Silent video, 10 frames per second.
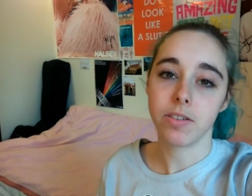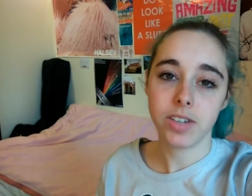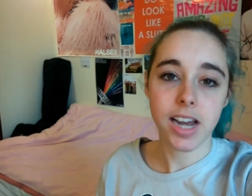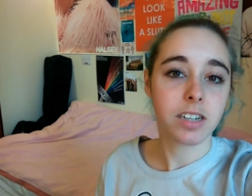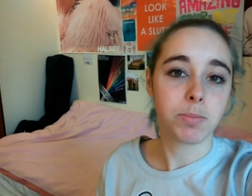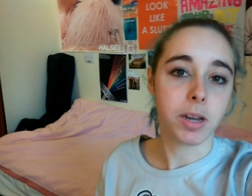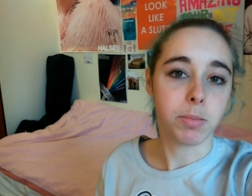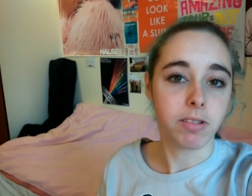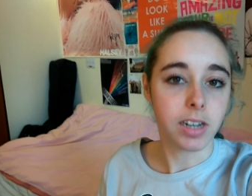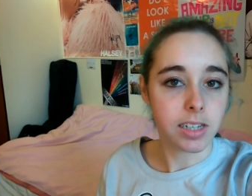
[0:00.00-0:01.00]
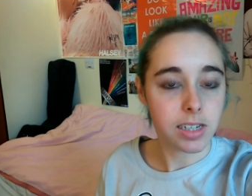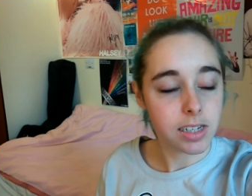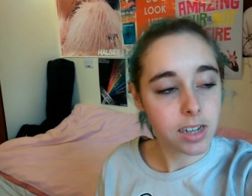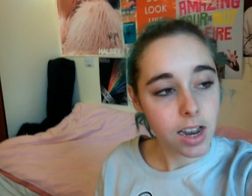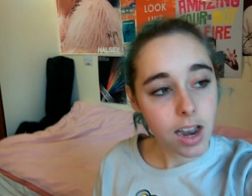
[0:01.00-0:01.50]
of tax paper
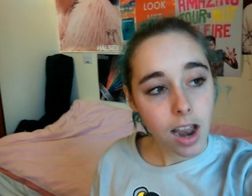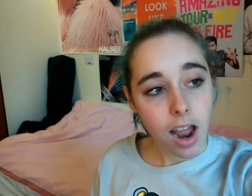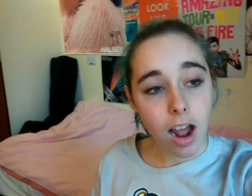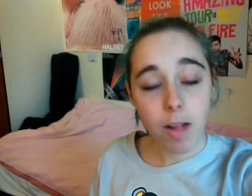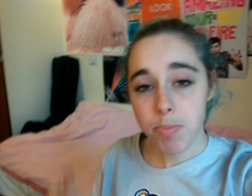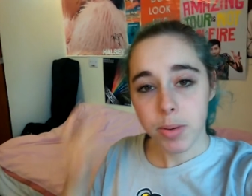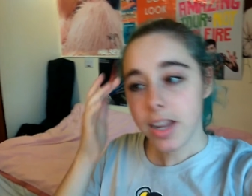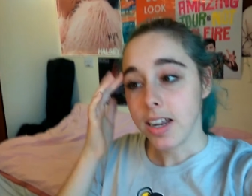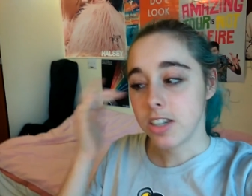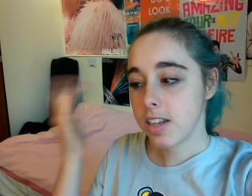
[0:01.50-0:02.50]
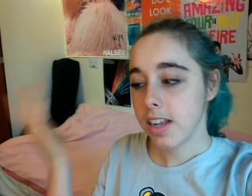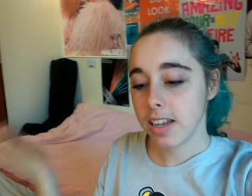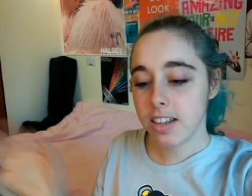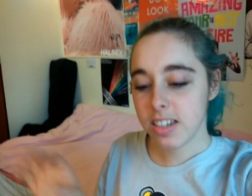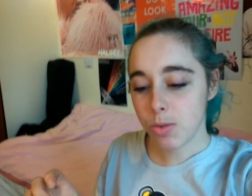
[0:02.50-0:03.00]
releases. But yeah, just
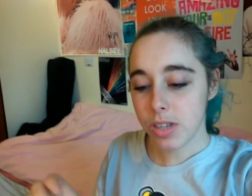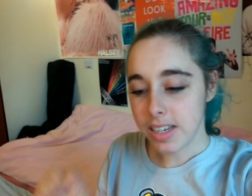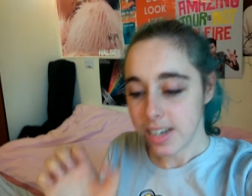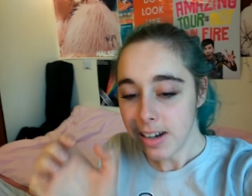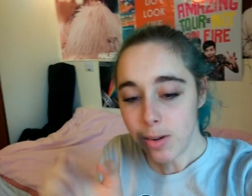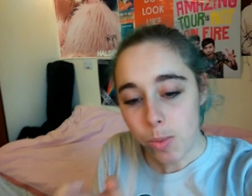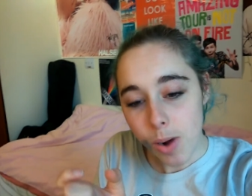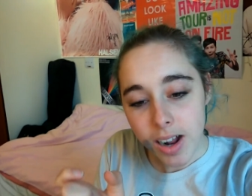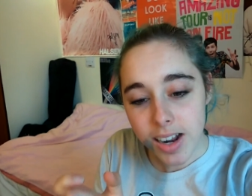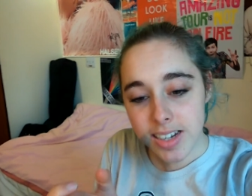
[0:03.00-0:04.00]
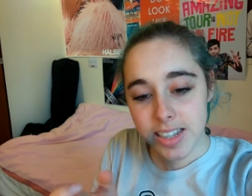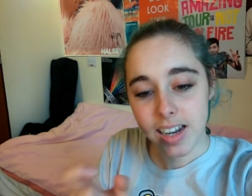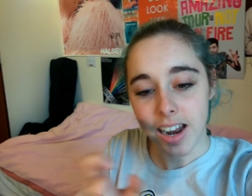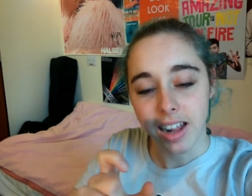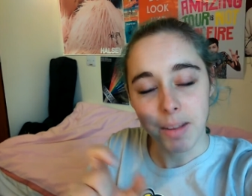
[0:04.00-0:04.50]
all these little words that
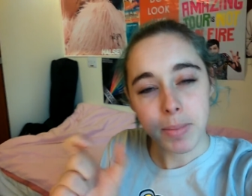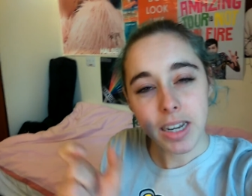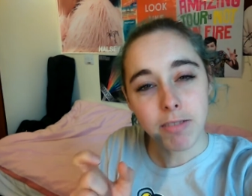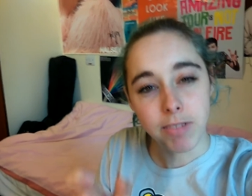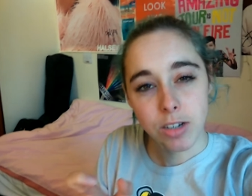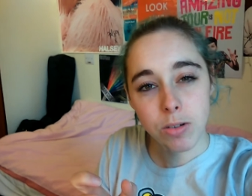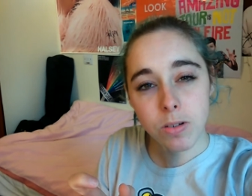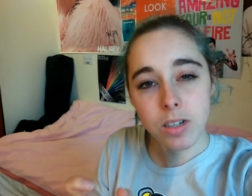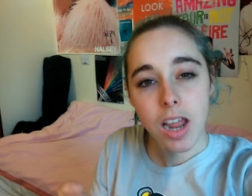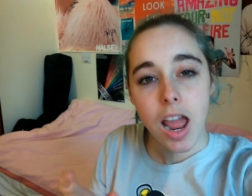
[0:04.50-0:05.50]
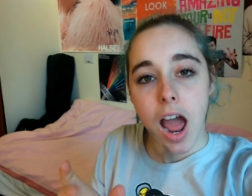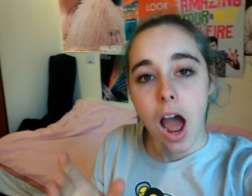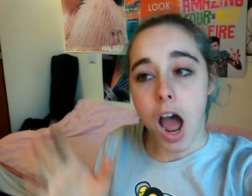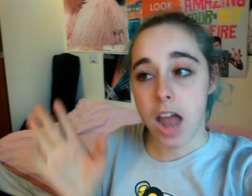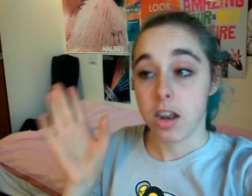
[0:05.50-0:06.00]
are like mini riddles.
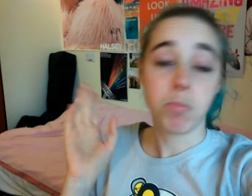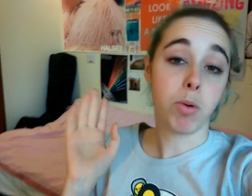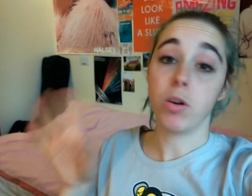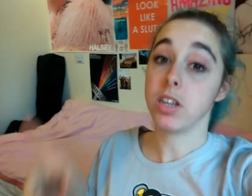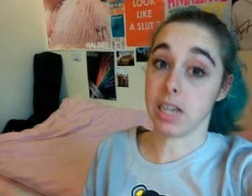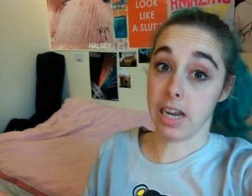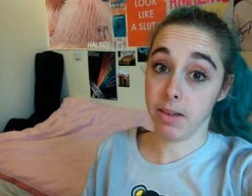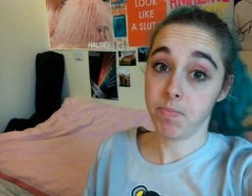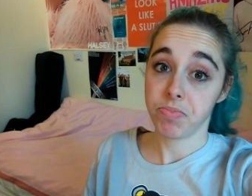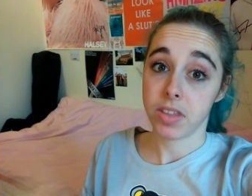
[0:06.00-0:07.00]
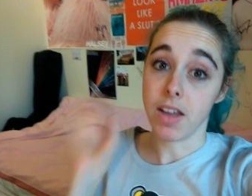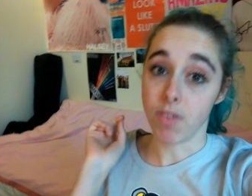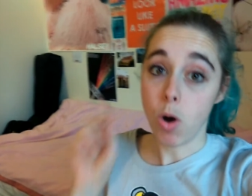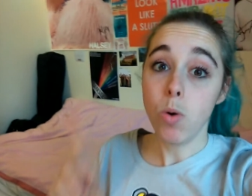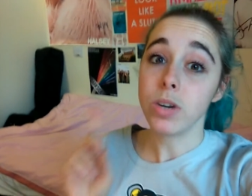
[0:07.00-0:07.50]
But honestly, if
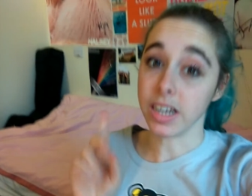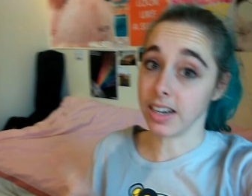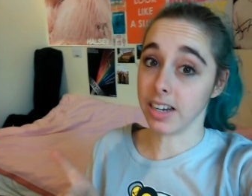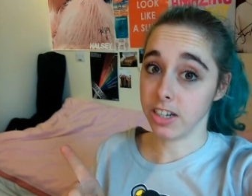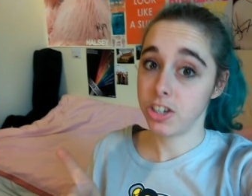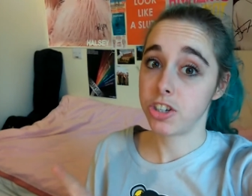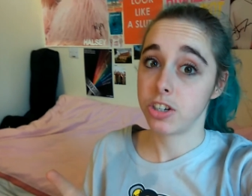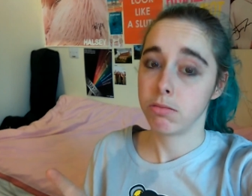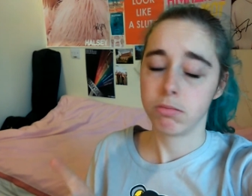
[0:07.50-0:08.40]
Old English,